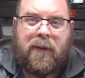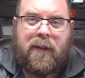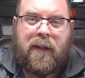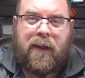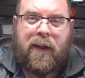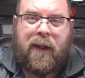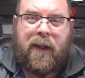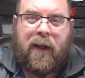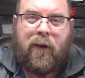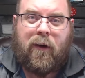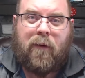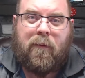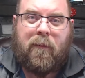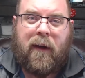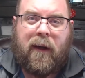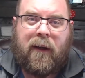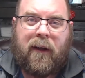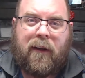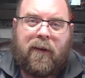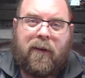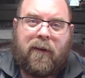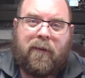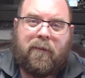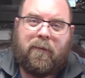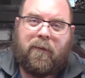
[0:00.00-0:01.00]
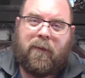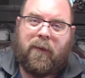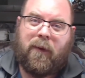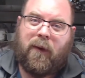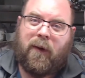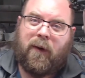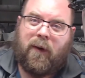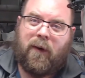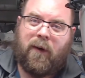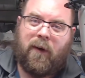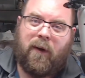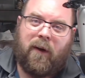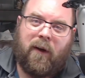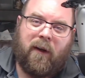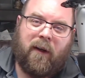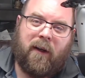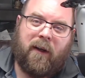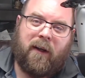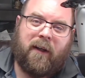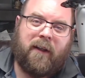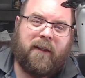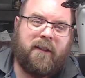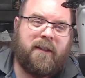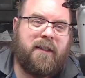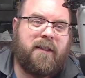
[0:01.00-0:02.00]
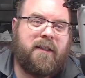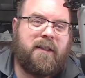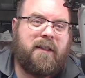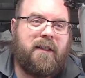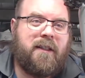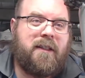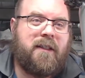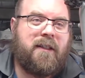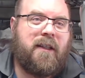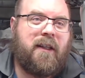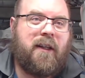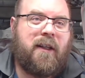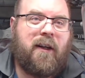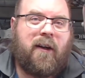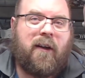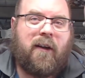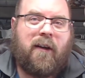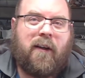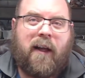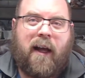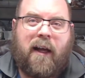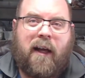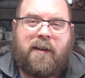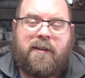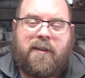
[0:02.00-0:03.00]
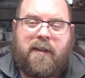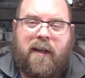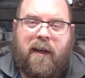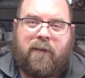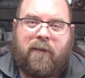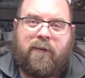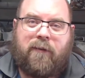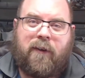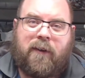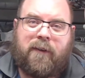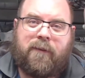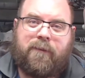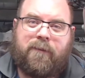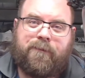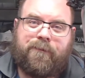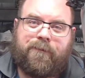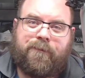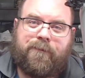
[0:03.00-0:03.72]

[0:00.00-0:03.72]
I think will make their existence in there a lot safer.